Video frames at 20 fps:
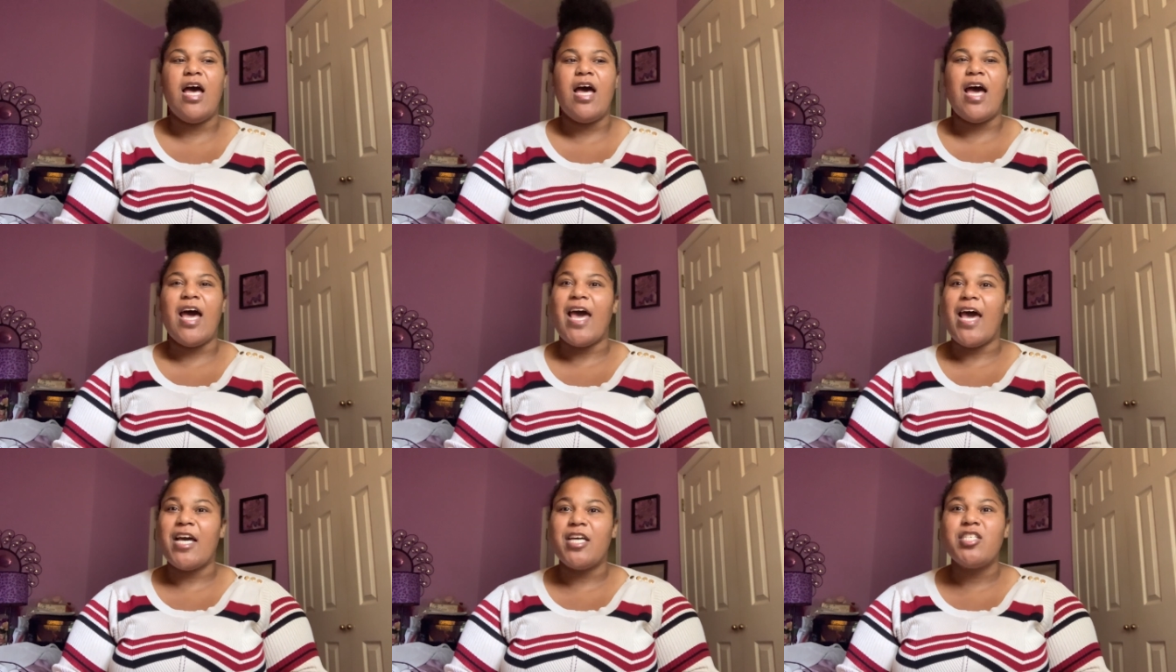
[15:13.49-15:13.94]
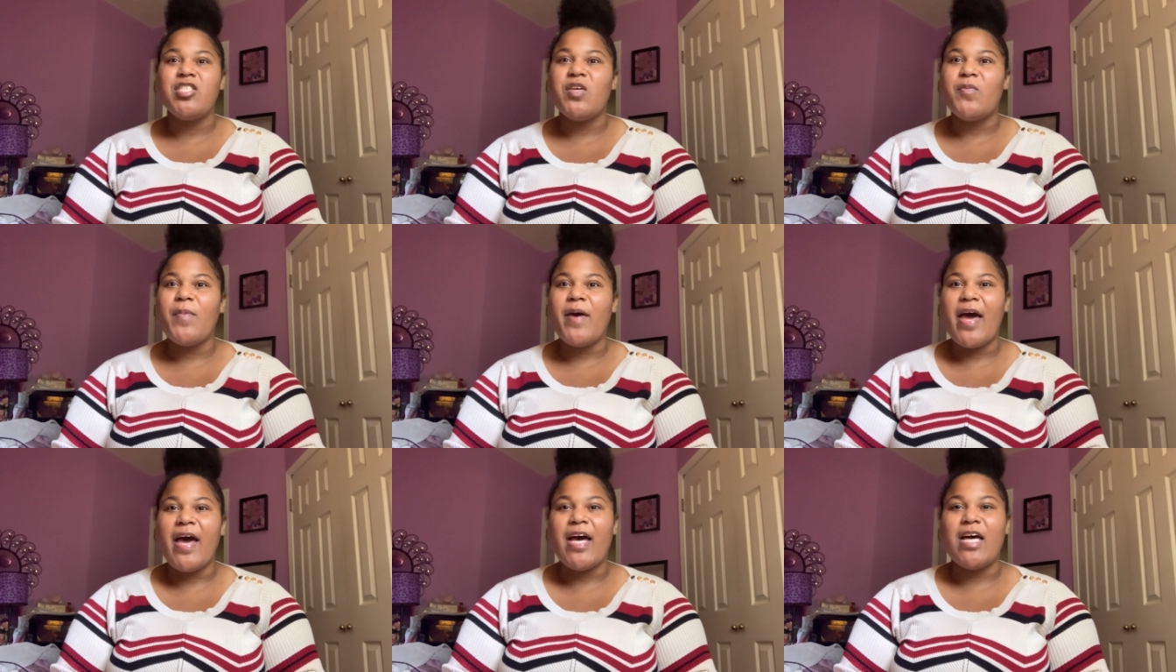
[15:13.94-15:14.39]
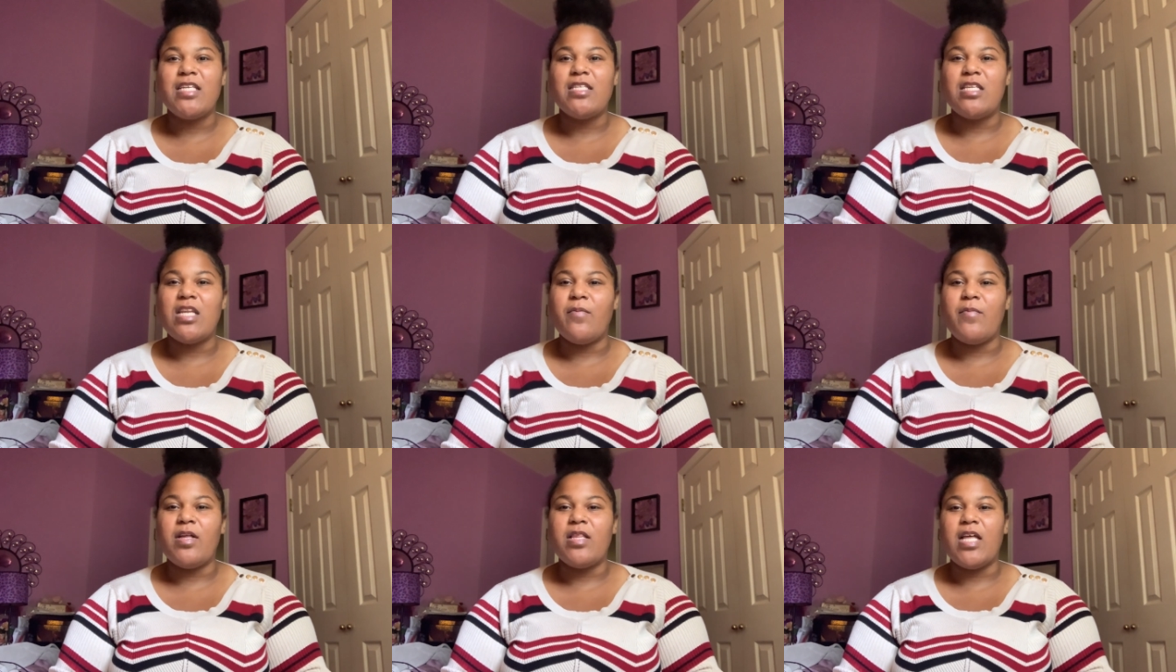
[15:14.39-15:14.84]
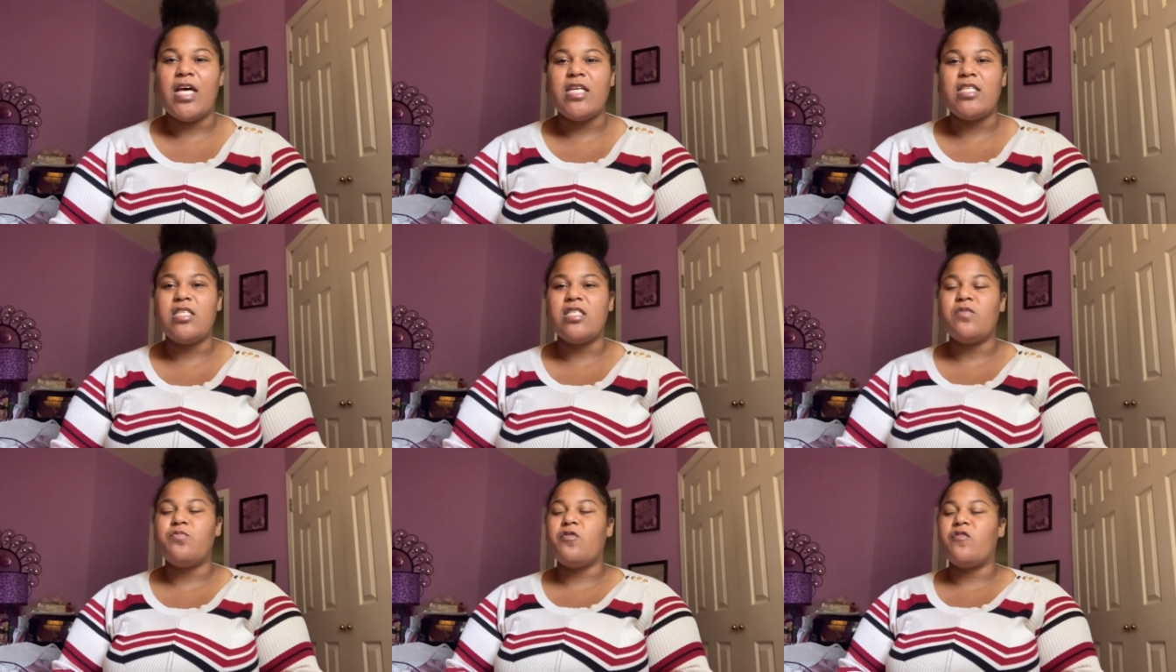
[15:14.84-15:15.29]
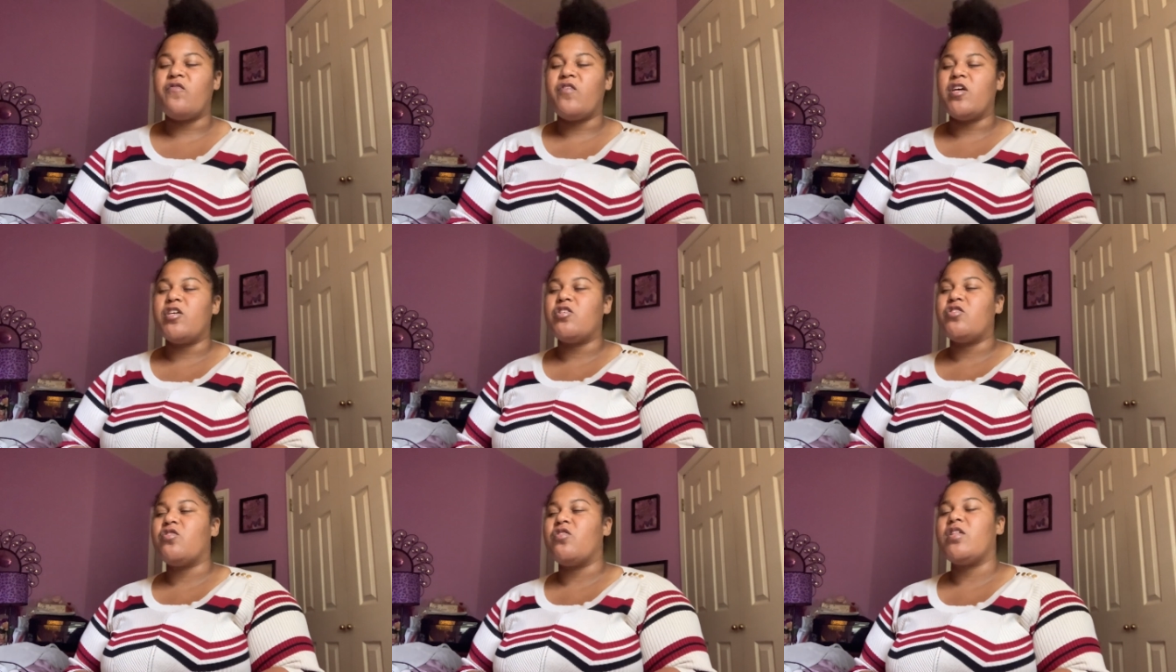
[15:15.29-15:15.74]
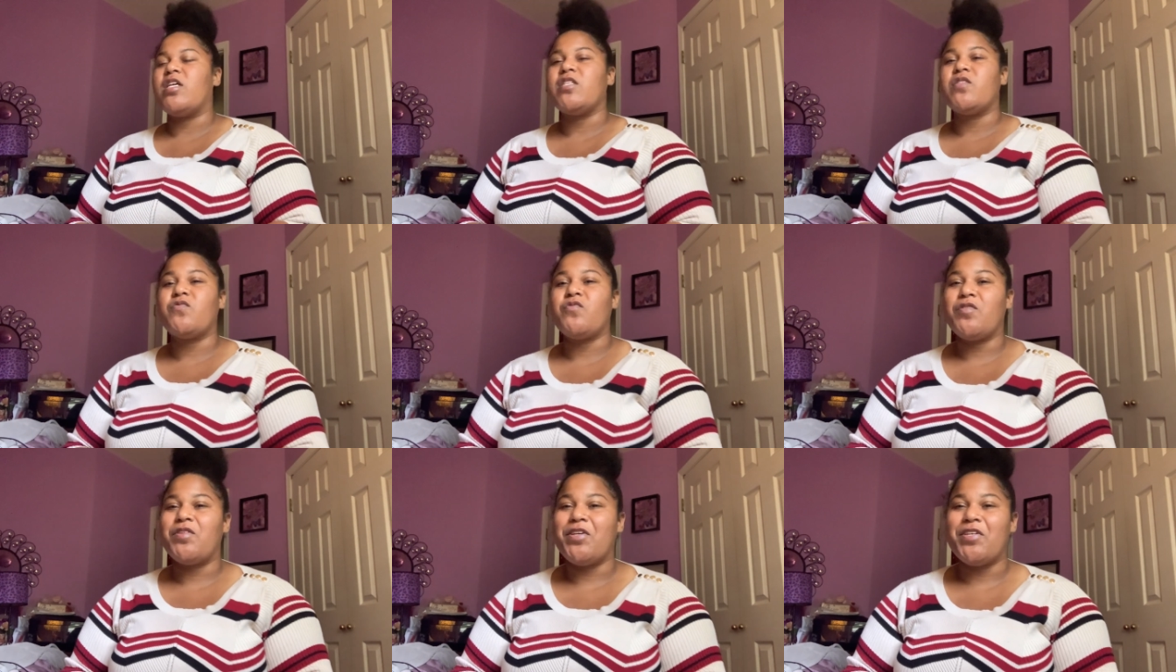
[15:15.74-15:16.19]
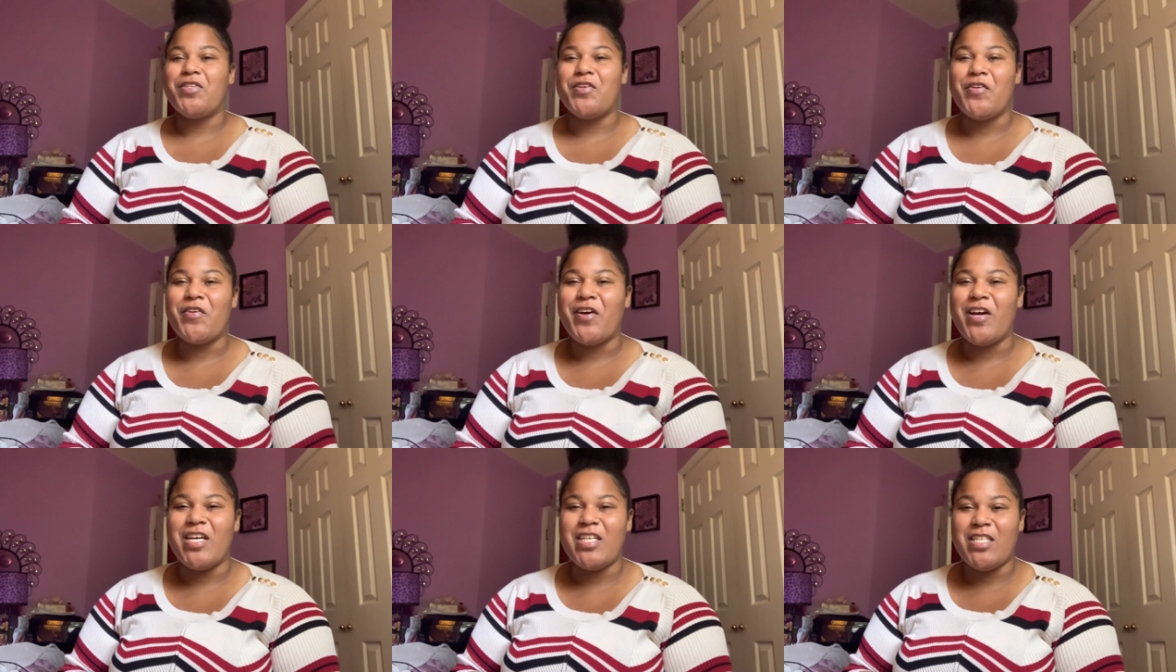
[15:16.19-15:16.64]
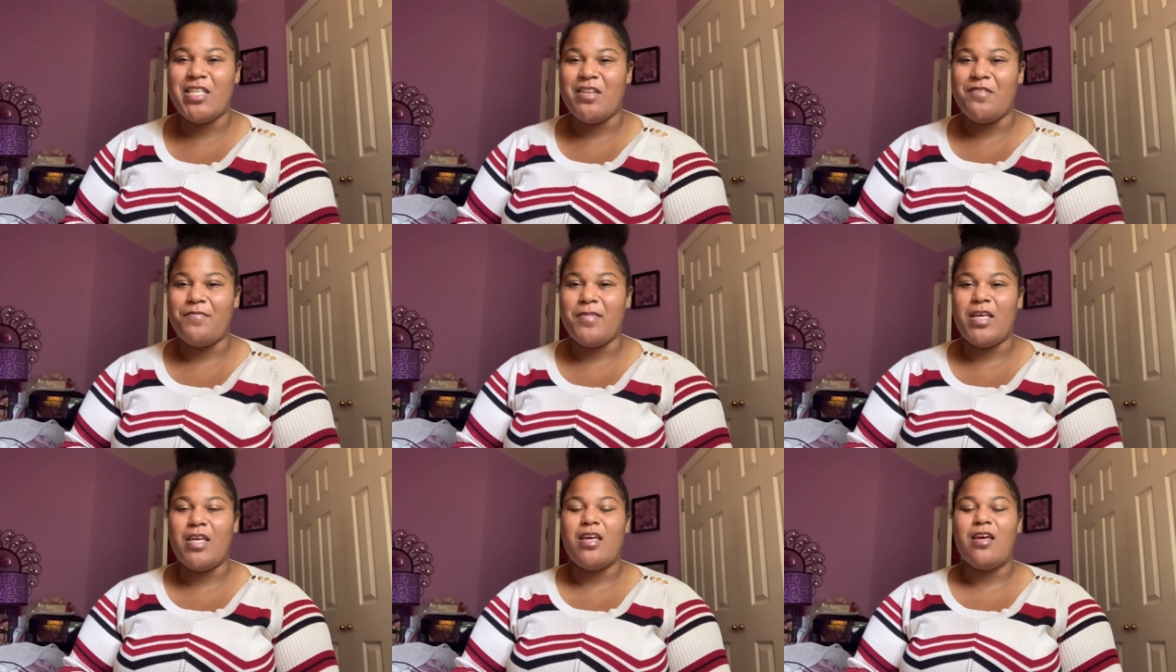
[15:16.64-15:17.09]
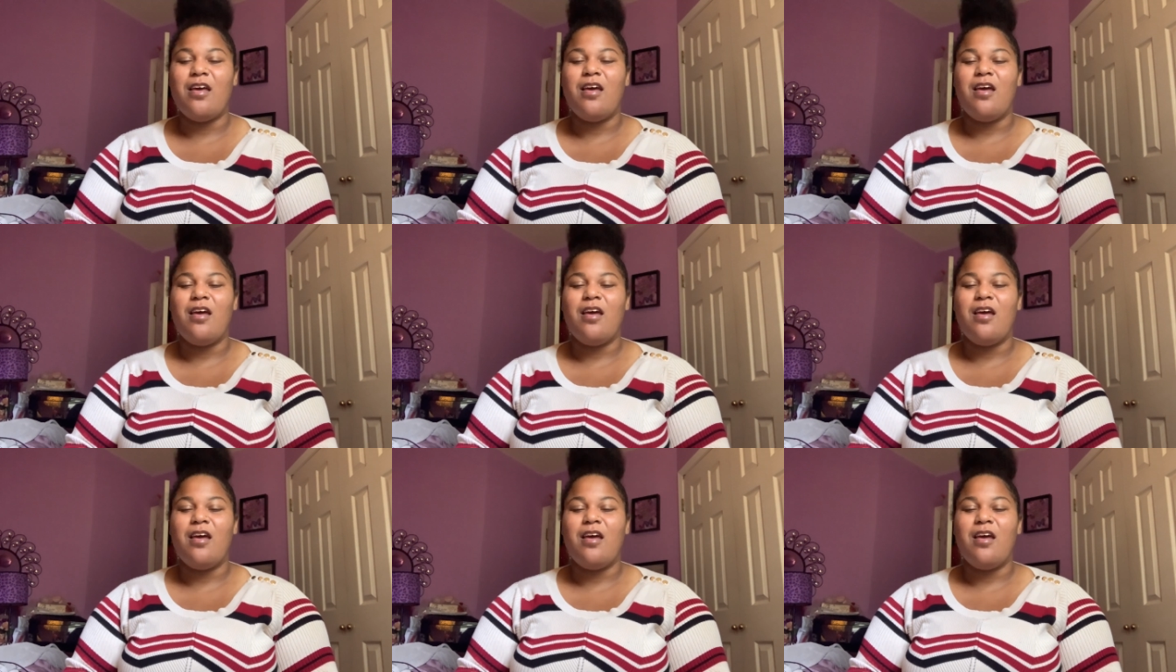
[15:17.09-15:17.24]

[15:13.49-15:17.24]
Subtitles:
I actually passed and I'm a licensed professional. That's really so crazy to me.